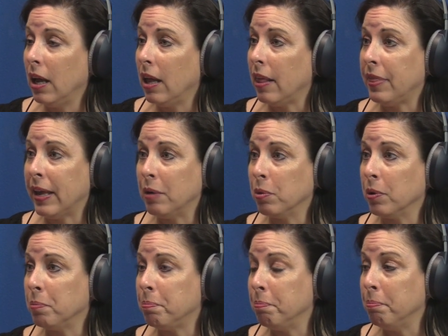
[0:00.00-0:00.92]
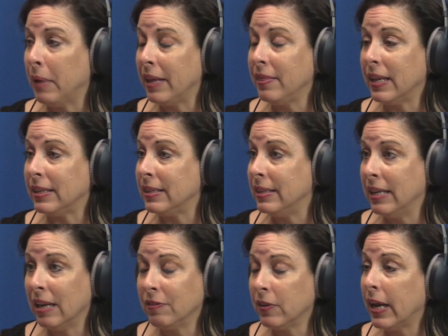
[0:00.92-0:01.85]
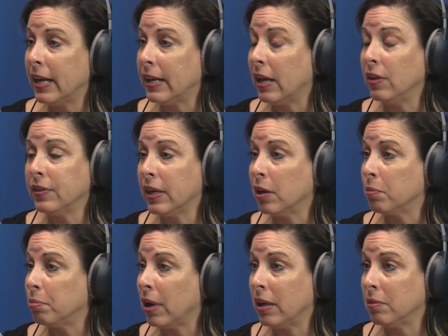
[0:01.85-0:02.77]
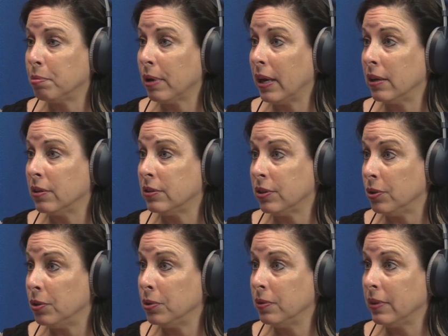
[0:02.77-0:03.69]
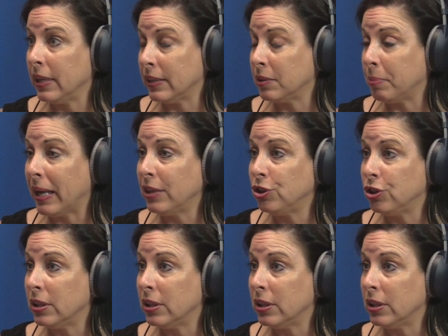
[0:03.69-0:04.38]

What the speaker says: They were men that never had health care prior to the expansion.